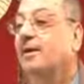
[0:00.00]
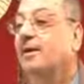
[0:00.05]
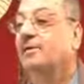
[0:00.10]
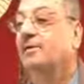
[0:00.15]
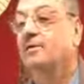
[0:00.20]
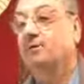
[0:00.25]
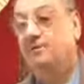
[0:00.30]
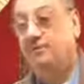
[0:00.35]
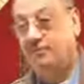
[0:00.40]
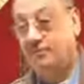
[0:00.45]

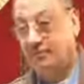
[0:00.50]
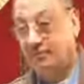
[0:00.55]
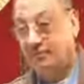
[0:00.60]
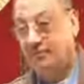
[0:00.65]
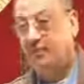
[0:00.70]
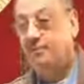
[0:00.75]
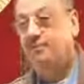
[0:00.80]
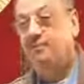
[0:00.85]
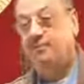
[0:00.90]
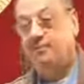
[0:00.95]
Huh?
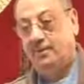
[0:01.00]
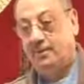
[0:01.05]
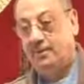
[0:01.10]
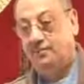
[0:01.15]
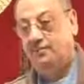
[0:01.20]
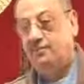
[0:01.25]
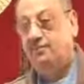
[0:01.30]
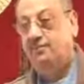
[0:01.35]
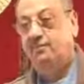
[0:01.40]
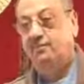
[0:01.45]
But
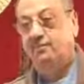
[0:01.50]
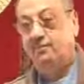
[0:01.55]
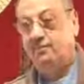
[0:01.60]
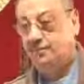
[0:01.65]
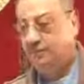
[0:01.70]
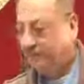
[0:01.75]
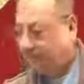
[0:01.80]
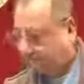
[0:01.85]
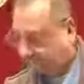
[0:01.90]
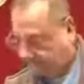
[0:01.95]

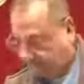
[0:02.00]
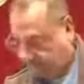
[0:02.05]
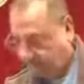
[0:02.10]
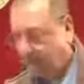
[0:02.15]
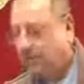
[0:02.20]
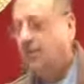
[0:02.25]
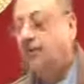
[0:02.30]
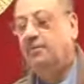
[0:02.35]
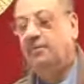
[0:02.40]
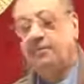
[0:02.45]
it's
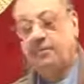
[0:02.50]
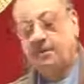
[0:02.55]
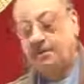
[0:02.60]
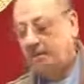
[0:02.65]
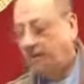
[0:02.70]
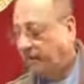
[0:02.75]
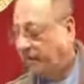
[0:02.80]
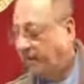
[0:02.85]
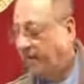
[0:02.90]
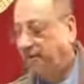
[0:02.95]
khabar, correct.
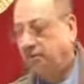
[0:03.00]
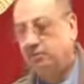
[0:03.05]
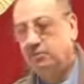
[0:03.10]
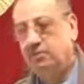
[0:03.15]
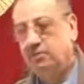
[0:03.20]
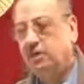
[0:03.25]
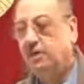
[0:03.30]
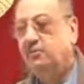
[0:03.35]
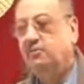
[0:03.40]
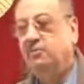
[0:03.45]
You are
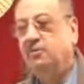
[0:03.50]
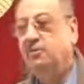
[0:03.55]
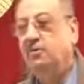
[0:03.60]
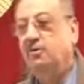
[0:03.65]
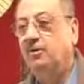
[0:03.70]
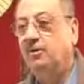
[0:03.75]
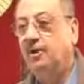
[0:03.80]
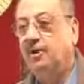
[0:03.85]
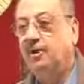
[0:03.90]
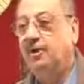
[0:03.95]
absolutely
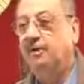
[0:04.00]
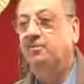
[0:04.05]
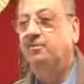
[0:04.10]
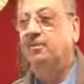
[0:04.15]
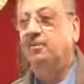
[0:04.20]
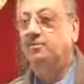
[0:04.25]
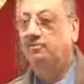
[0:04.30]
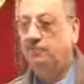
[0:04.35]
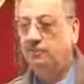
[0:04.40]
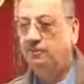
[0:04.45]
correct. But we
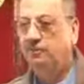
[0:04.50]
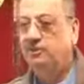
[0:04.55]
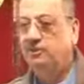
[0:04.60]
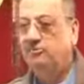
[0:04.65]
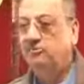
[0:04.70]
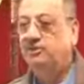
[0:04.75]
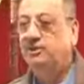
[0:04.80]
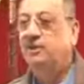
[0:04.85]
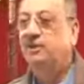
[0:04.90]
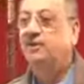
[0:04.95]
should say a
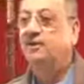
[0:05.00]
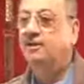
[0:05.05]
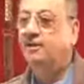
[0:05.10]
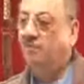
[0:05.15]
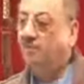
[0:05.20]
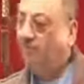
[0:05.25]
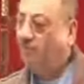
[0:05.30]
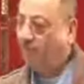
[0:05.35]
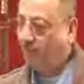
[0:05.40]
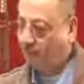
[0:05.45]
little more.
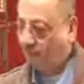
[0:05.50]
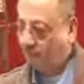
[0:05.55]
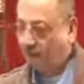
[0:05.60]
Huh?